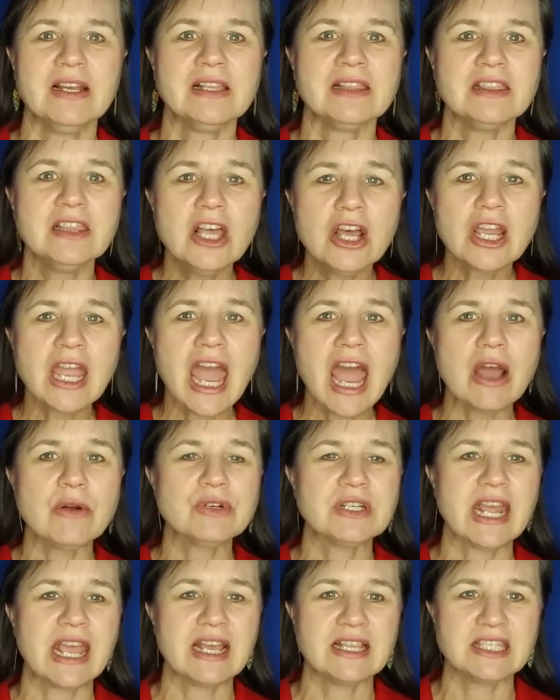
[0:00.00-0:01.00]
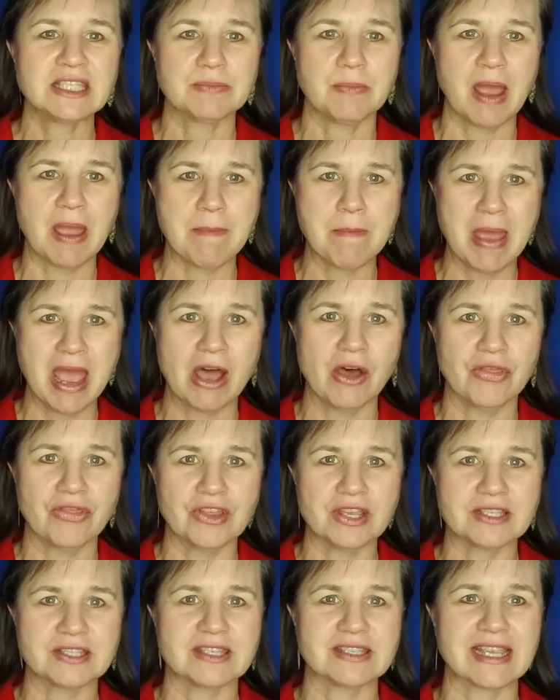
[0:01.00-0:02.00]
Look how tense my mouth
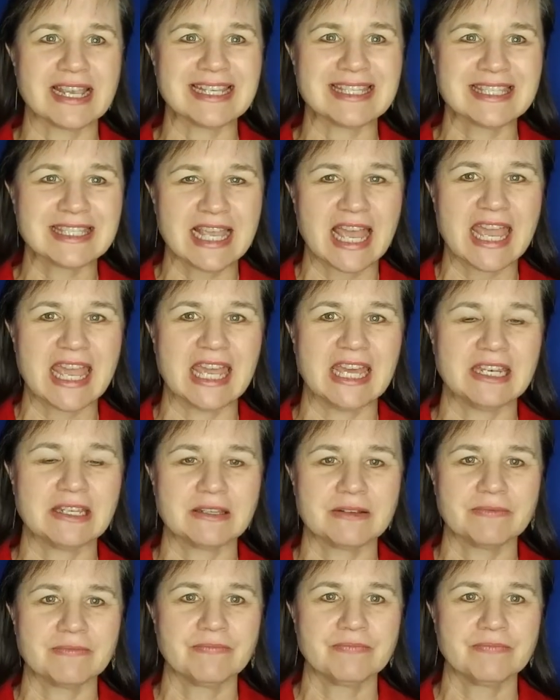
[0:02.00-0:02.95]
is as I say it.